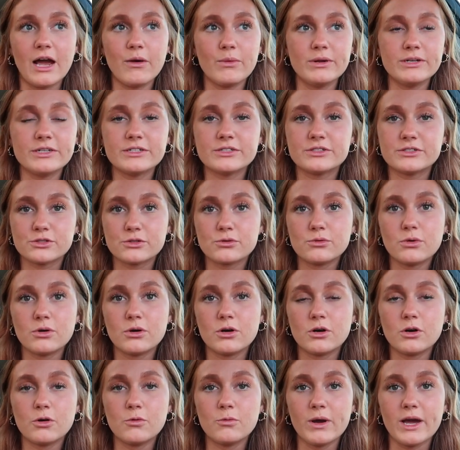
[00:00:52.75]
I went to
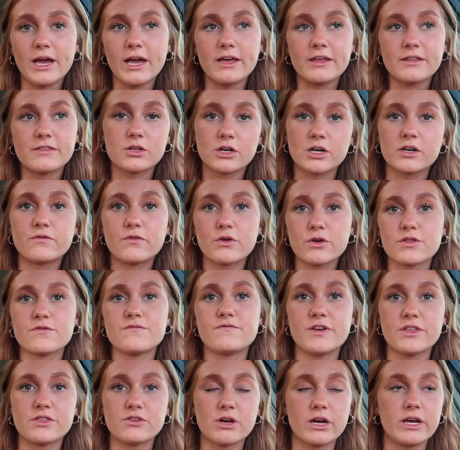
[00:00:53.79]
school with third, fourth,
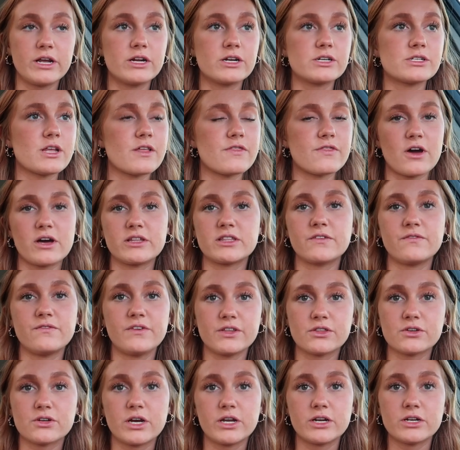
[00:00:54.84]
and fifth graders. Thought the
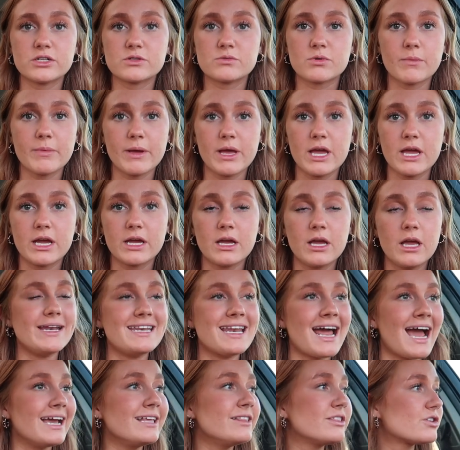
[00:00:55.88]
fifth graders were big.
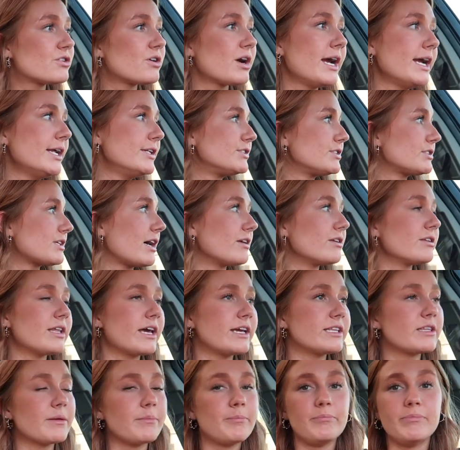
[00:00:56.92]
Ninth grade sounded
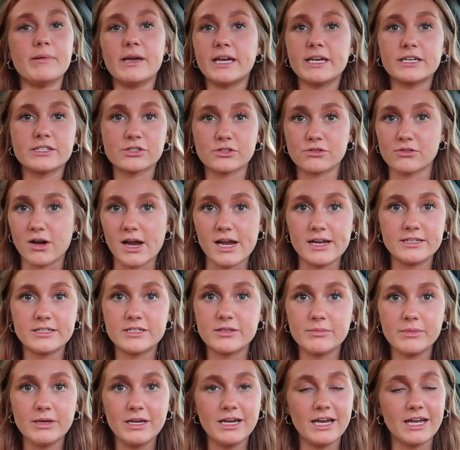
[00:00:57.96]
like the biggest grade
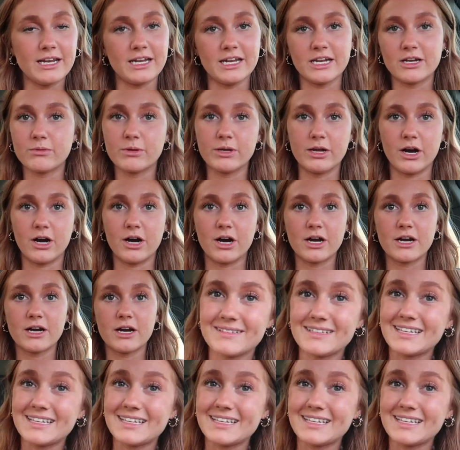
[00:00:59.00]
to me, and here we are.